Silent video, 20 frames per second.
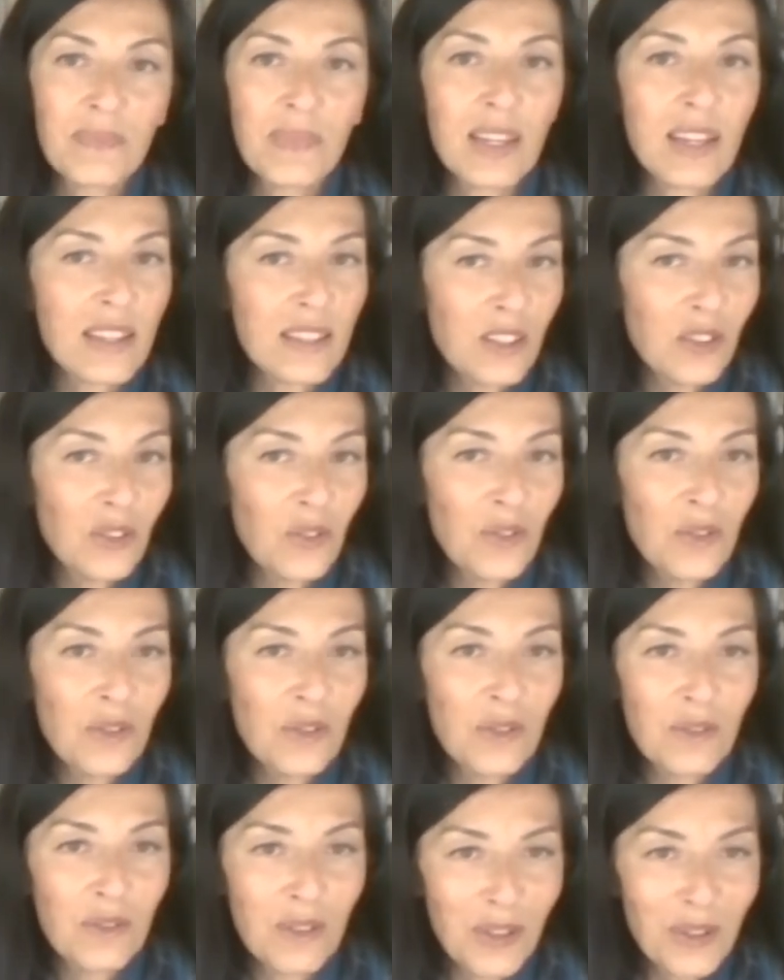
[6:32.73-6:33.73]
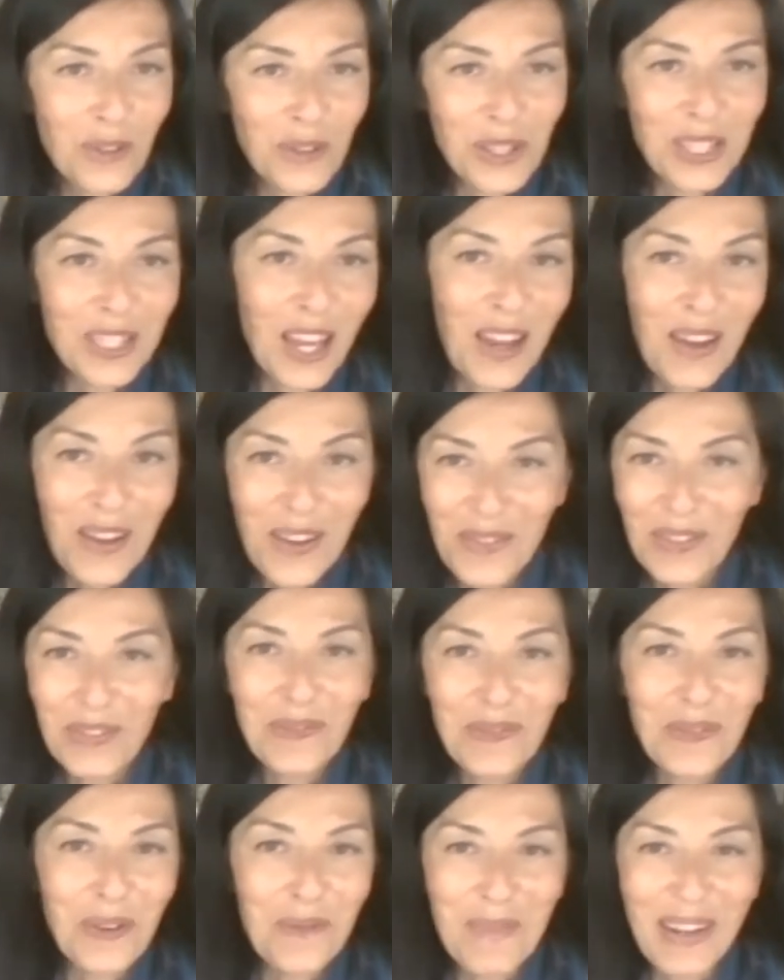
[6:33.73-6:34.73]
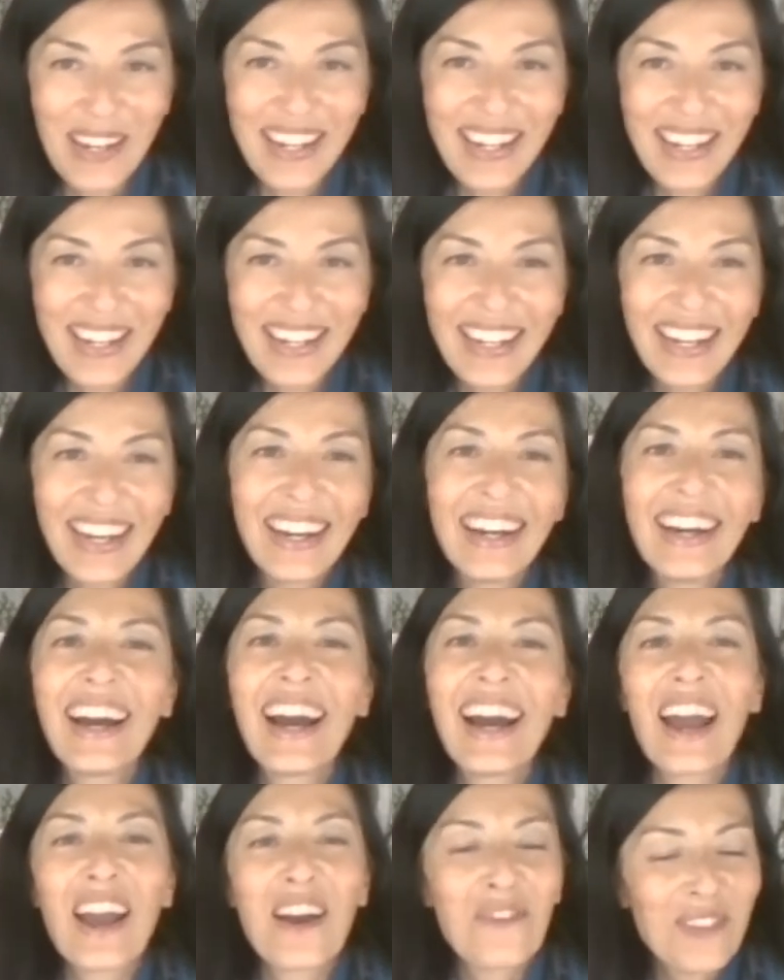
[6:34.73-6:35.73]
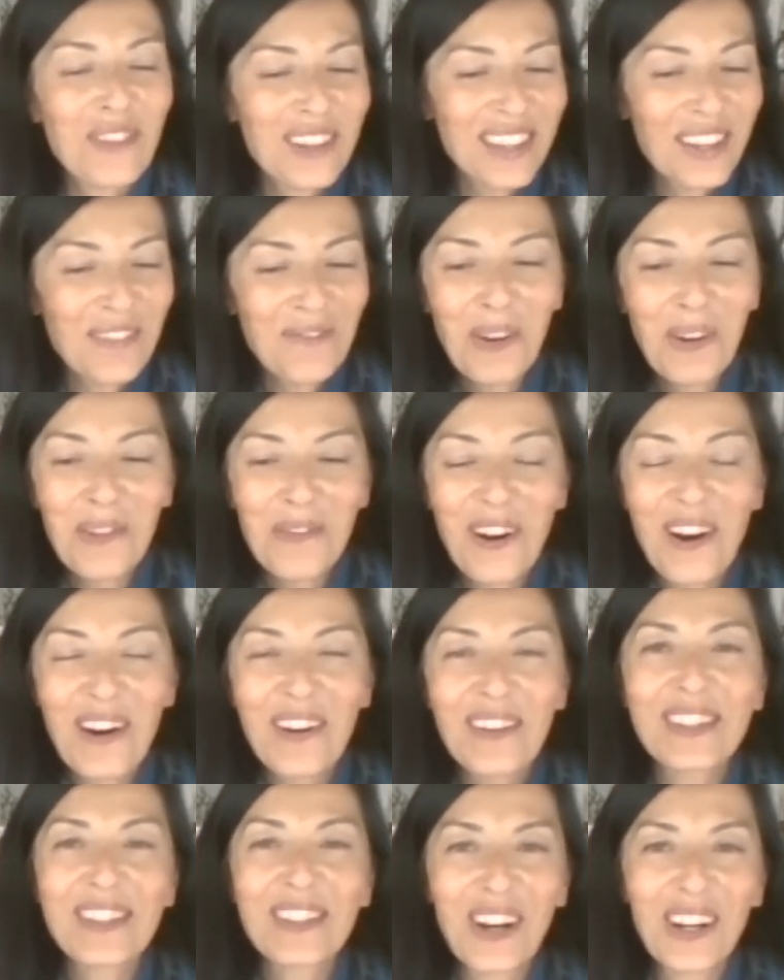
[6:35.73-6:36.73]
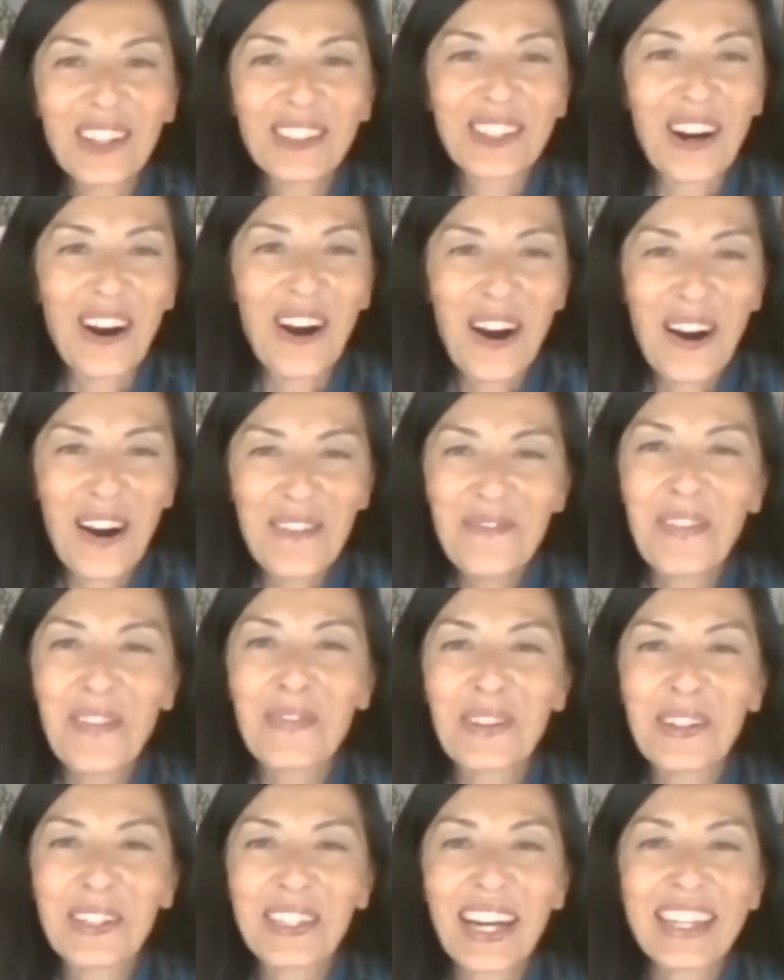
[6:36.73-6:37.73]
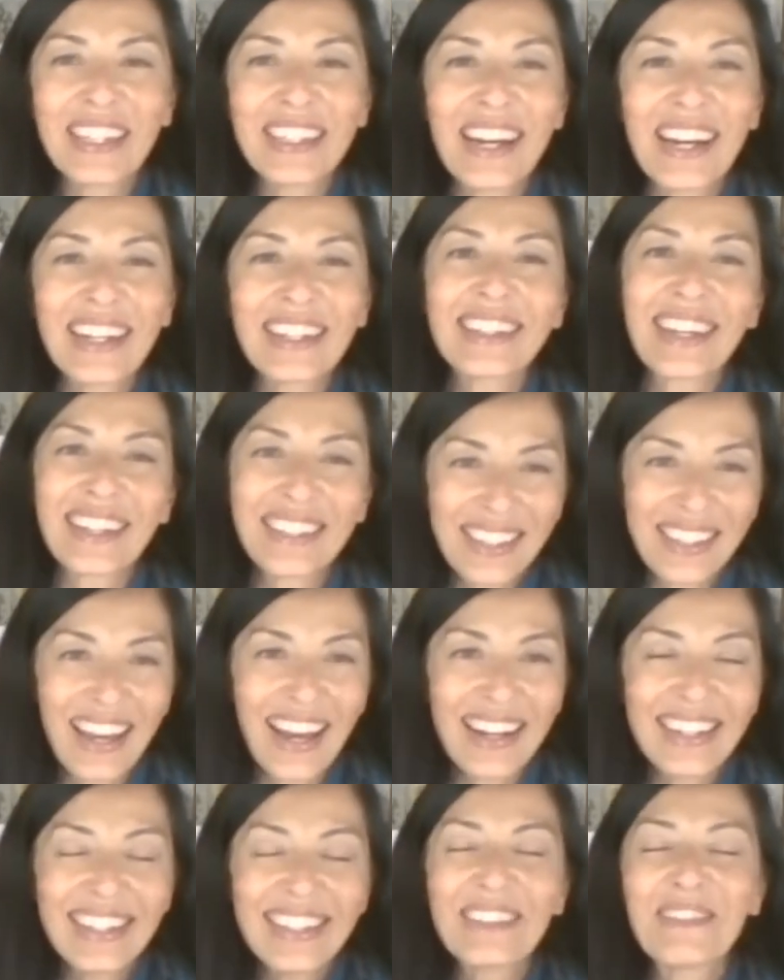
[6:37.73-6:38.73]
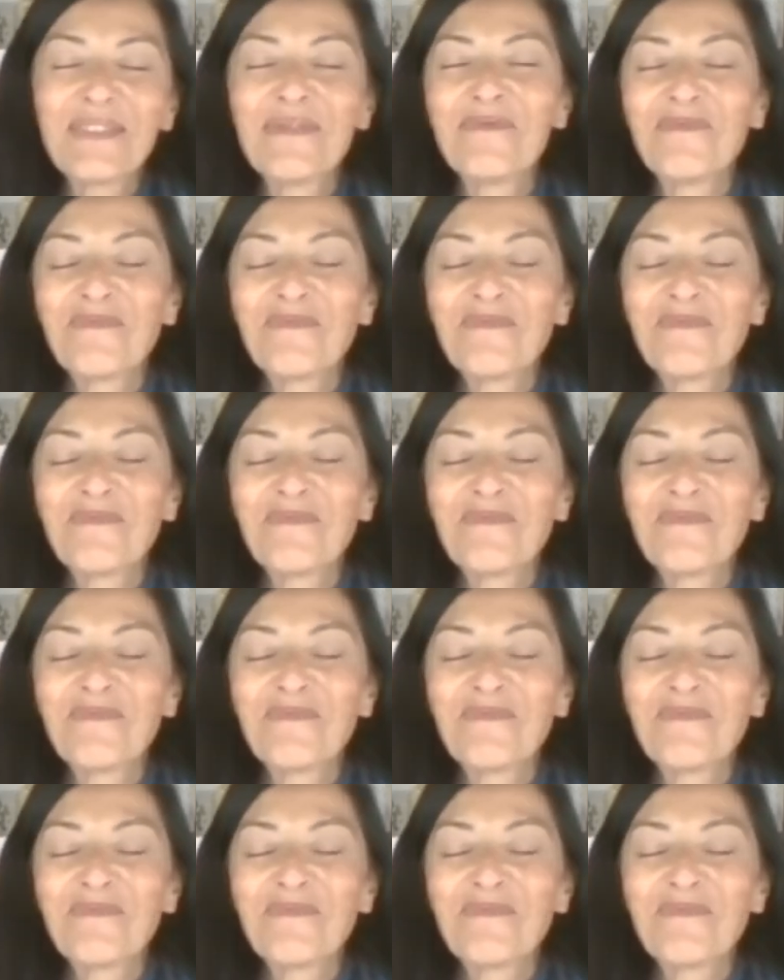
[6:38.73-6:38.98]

Easy to, you know, say, even for me, everythingprovence.com. People can get it.